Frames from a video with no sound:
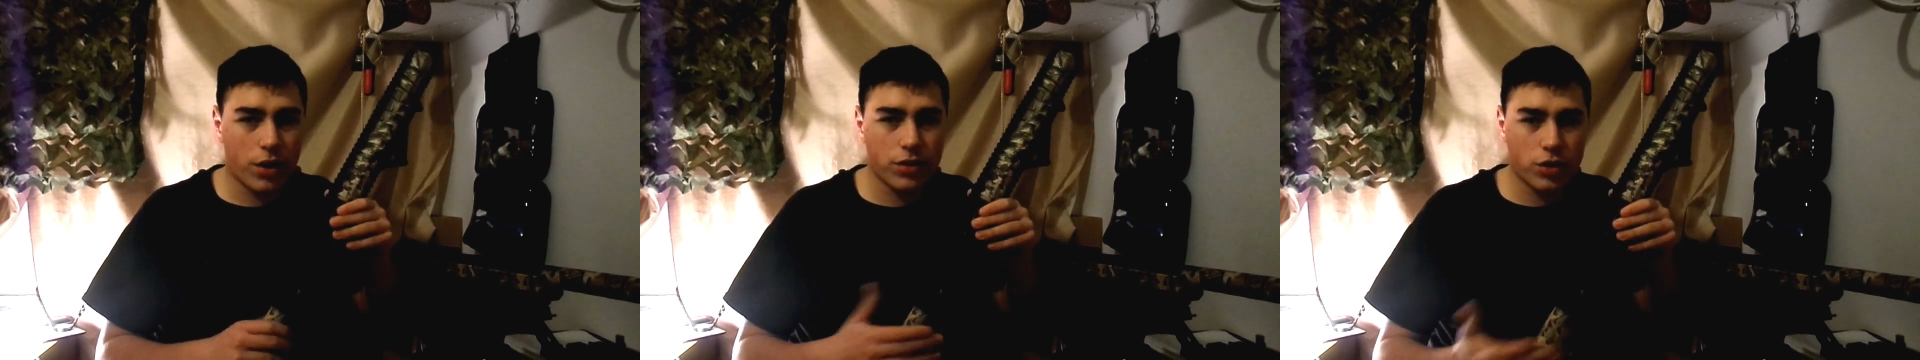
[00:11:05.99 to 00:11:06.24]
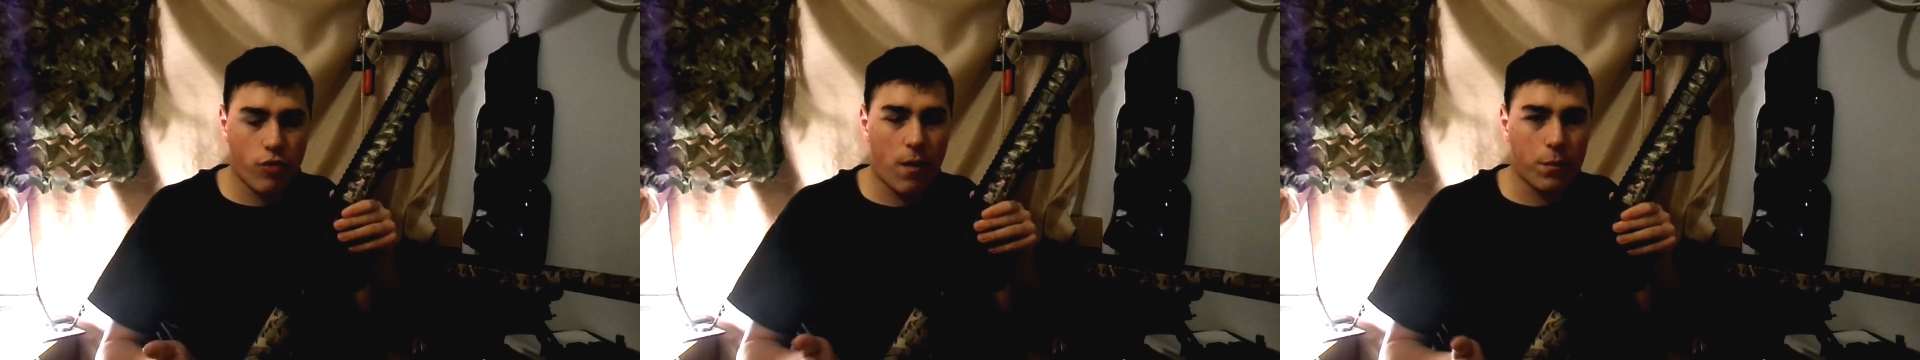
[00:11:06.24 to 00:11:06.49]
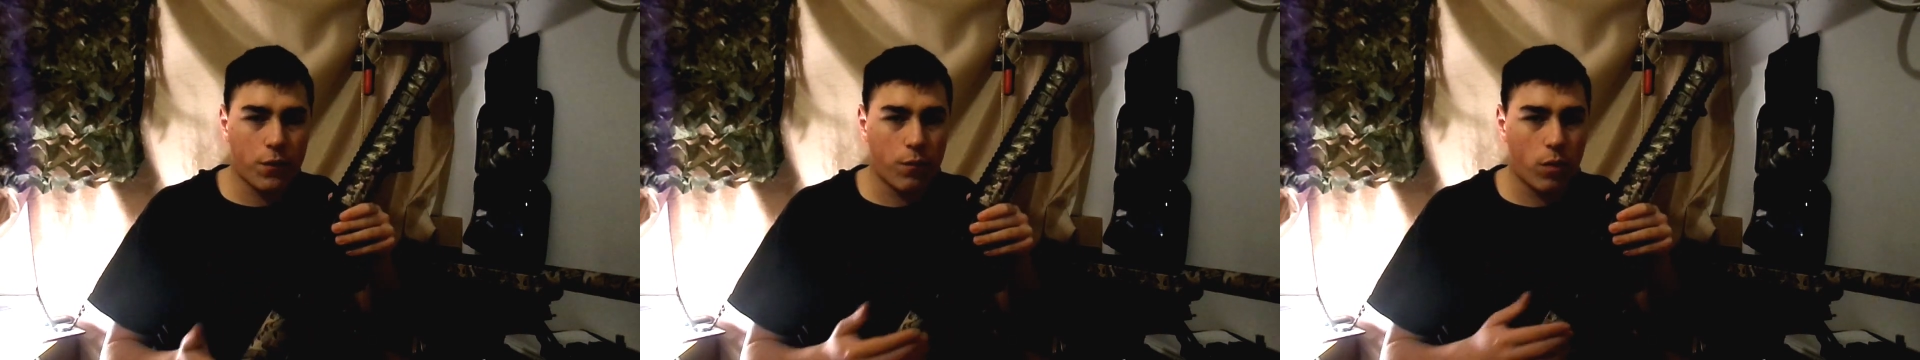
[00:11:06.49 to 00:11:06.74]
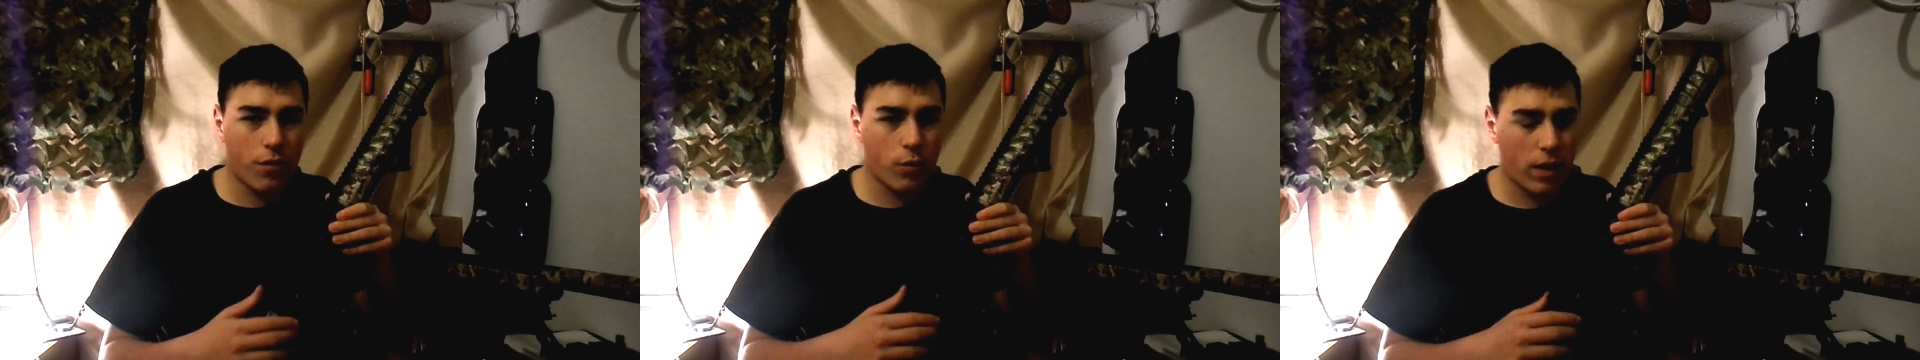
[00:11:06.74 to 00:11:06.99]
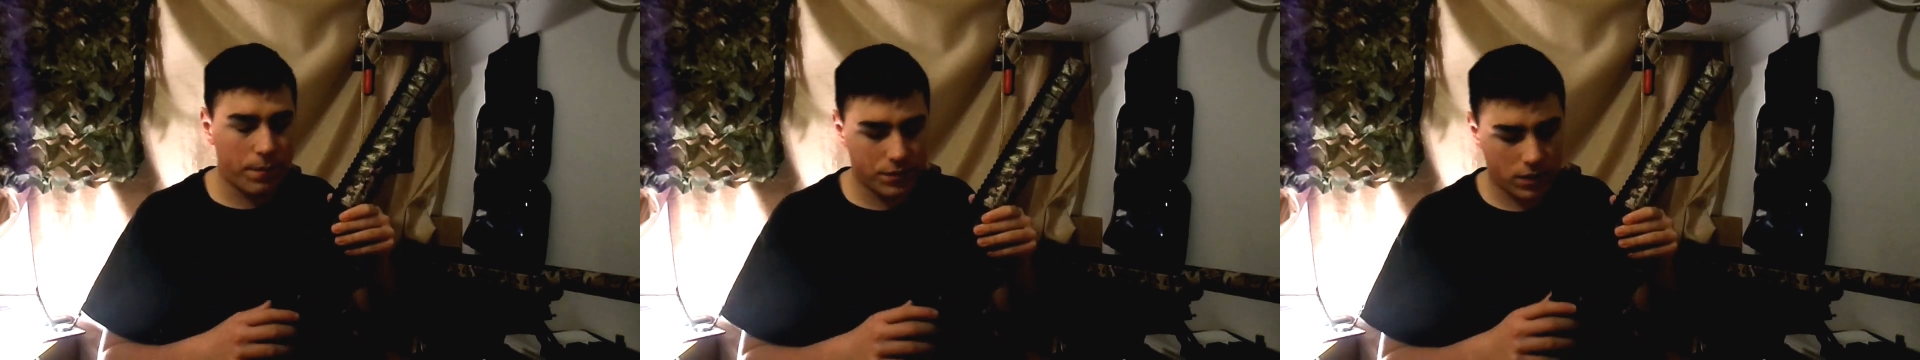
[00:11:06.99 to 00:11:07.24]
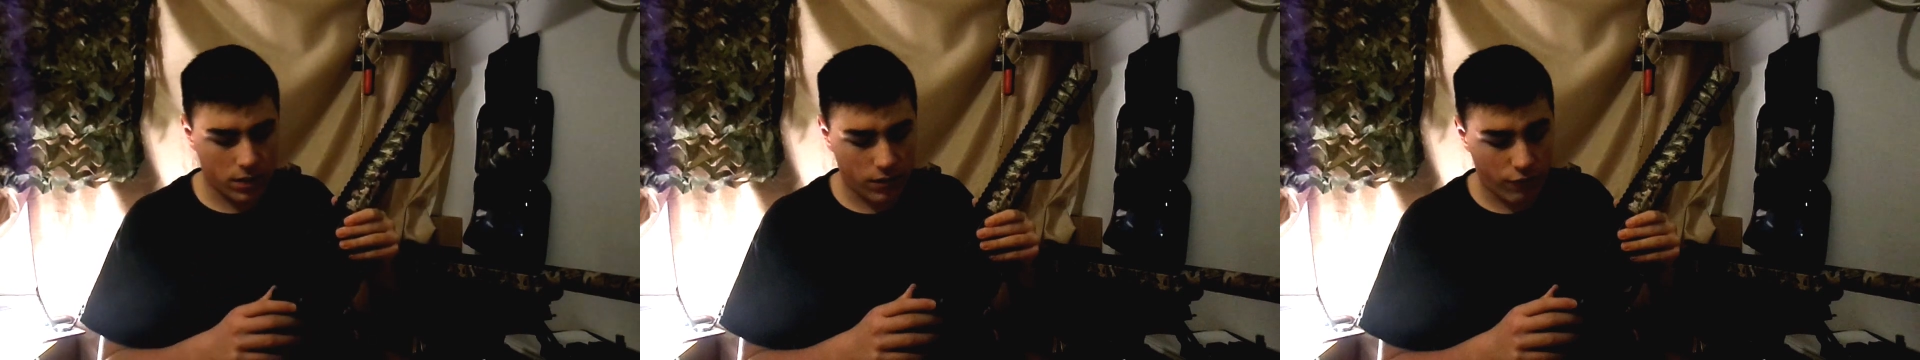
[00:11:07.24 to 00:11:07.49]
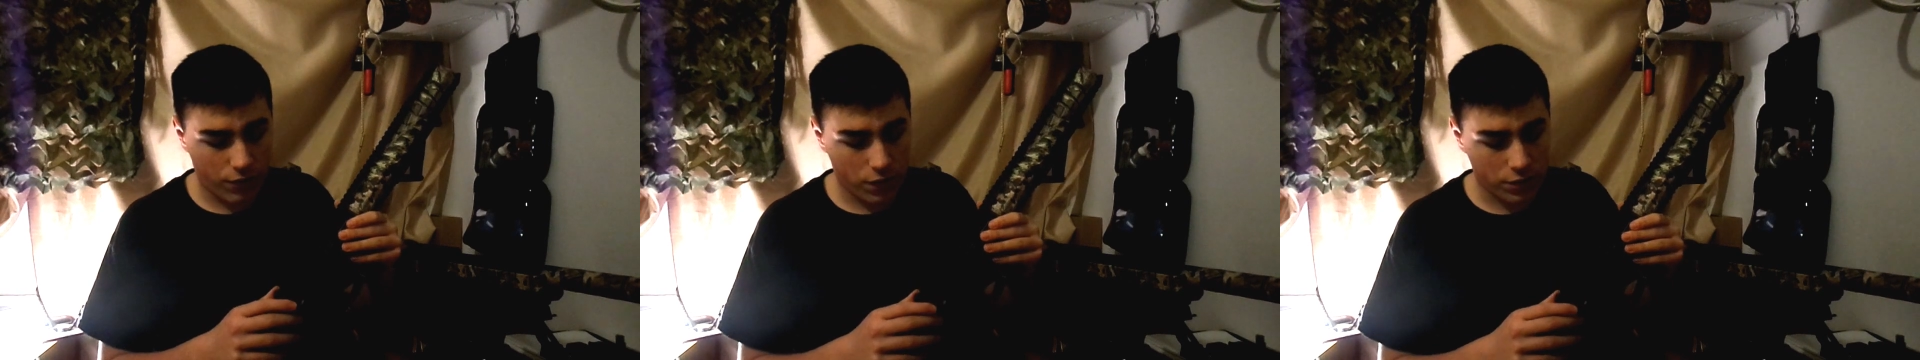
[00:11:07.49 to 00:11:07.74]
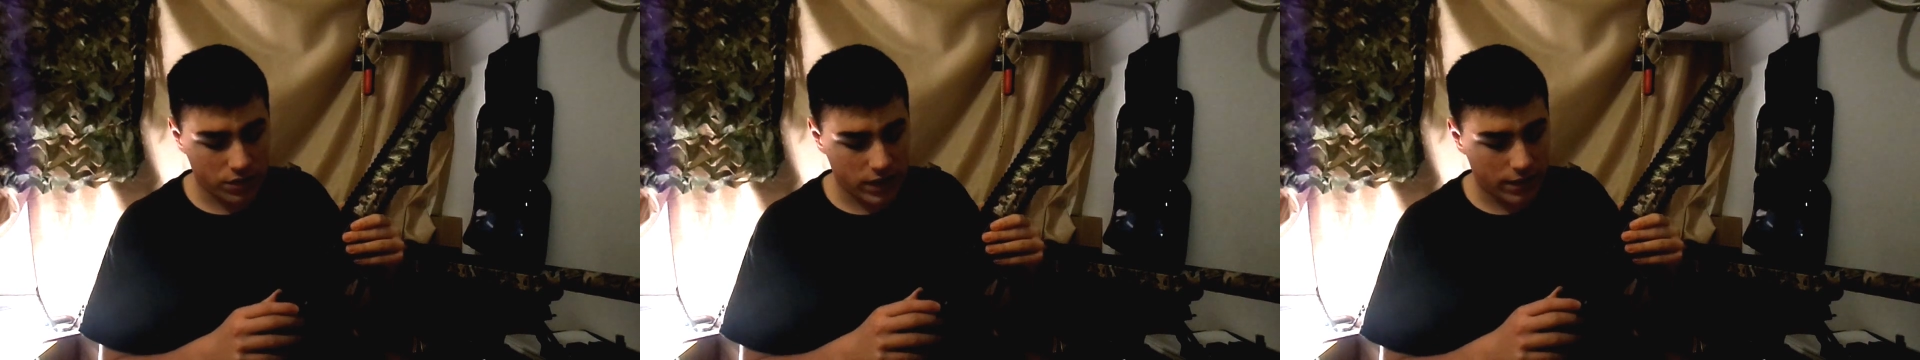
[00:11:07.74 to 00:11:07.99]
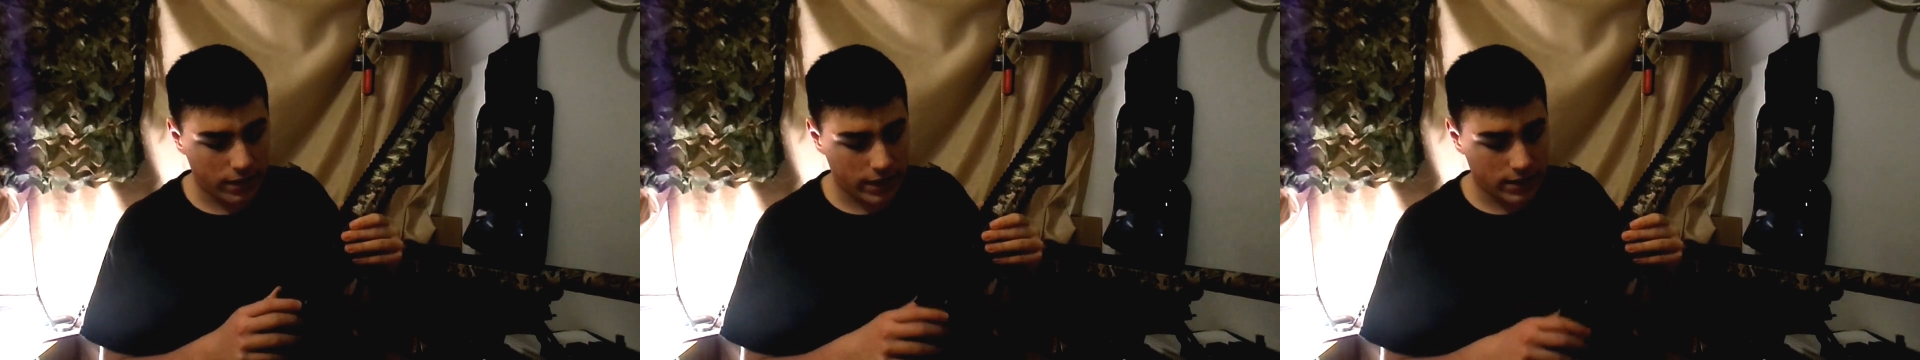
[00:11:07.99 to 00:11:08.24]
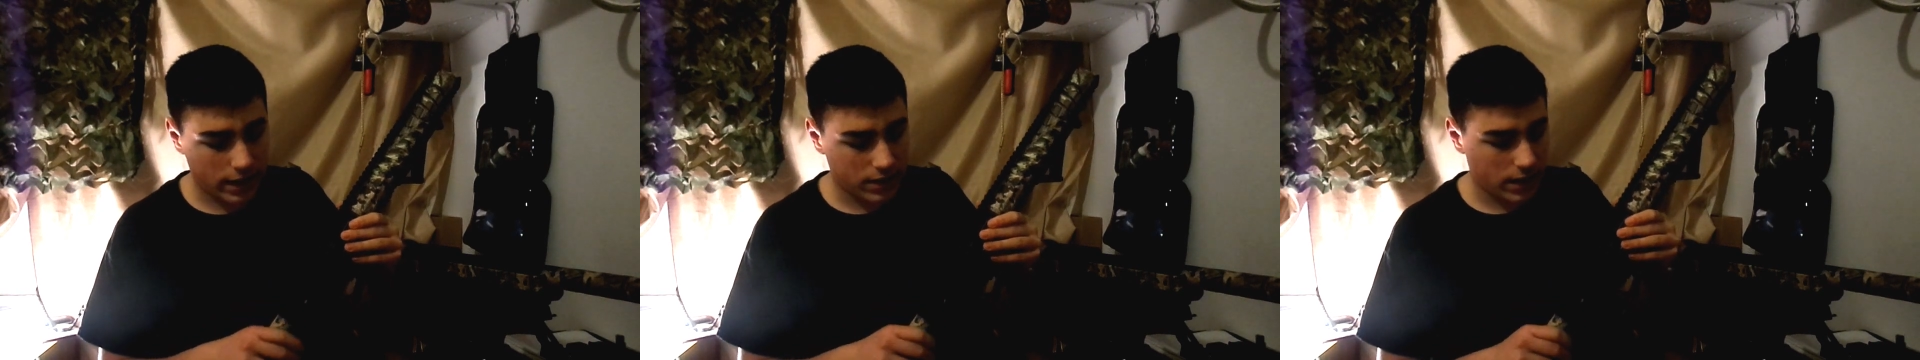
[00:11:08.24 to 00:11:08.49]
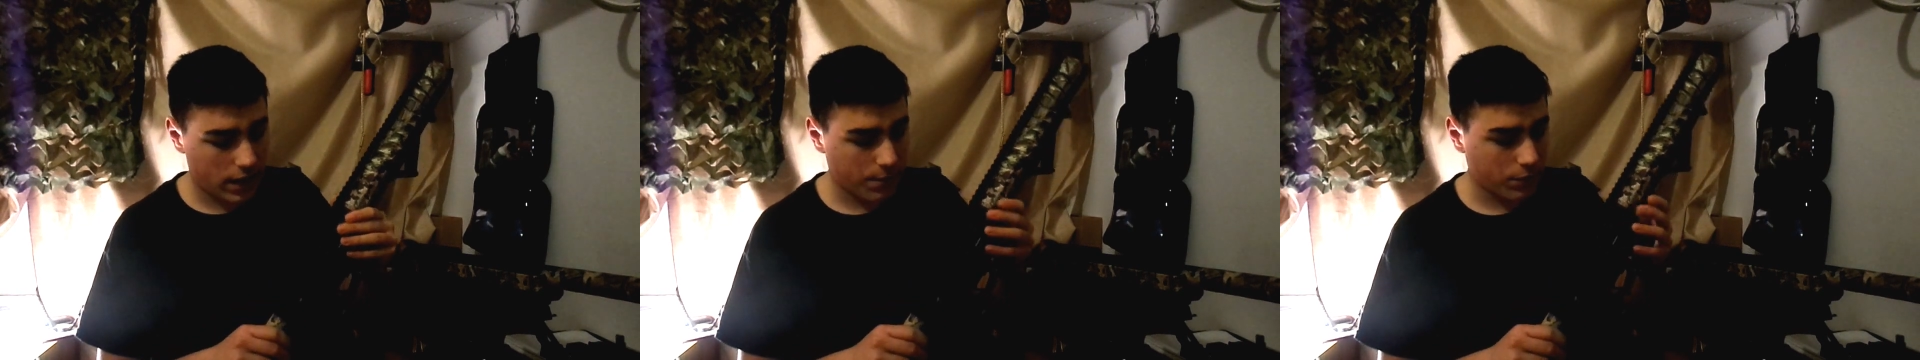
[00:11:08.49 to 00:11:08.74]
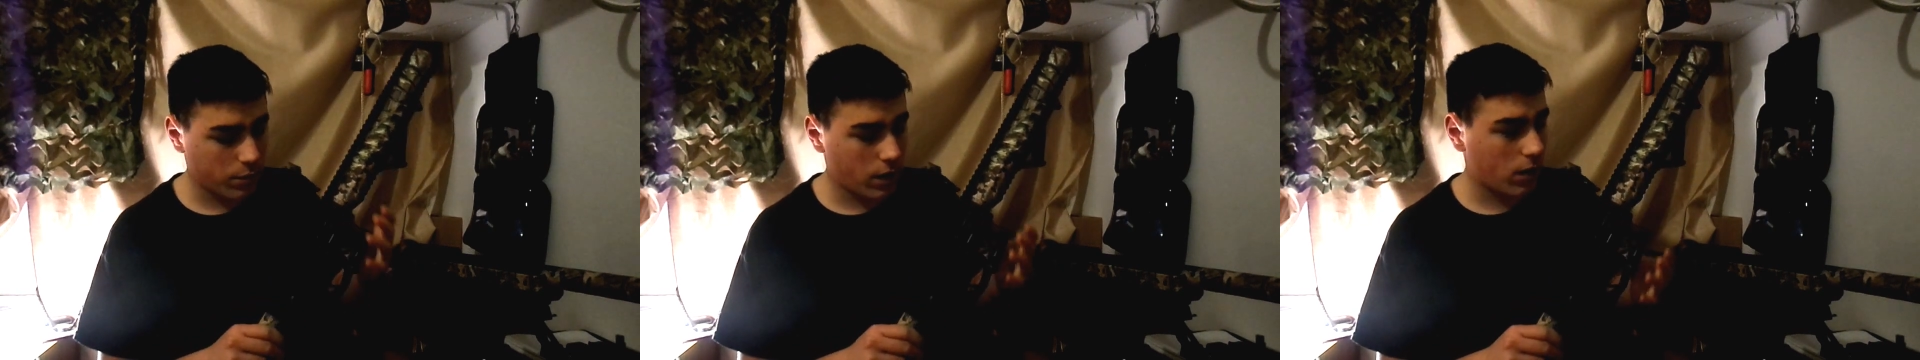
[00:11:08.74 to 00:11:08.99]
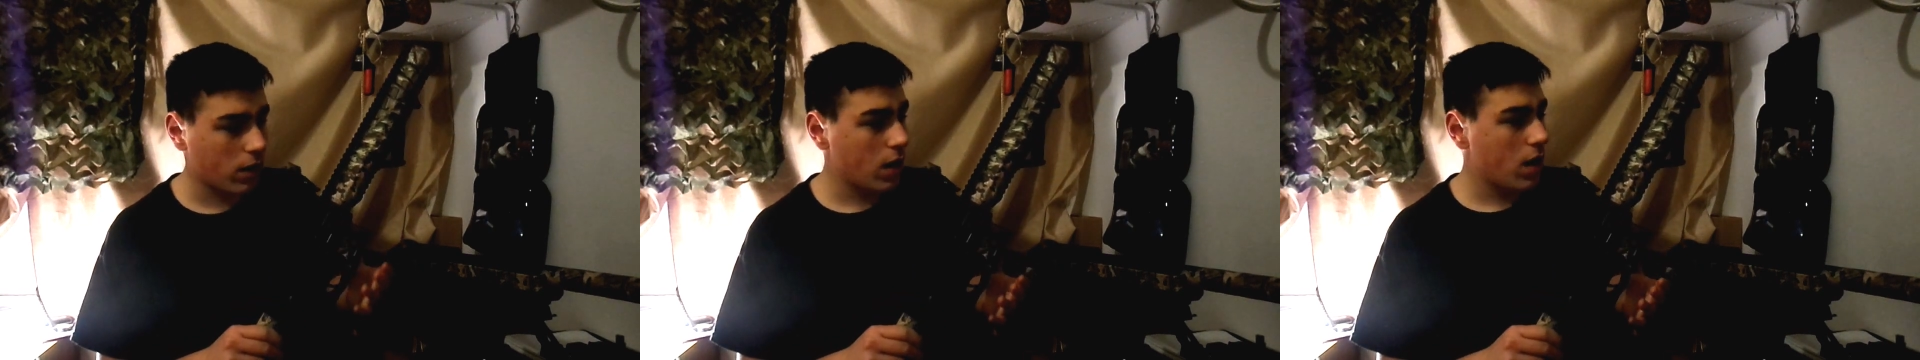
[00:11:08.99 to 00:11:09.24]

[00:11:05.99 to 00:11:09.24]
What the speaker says: script of what the reviews said they said to him as well.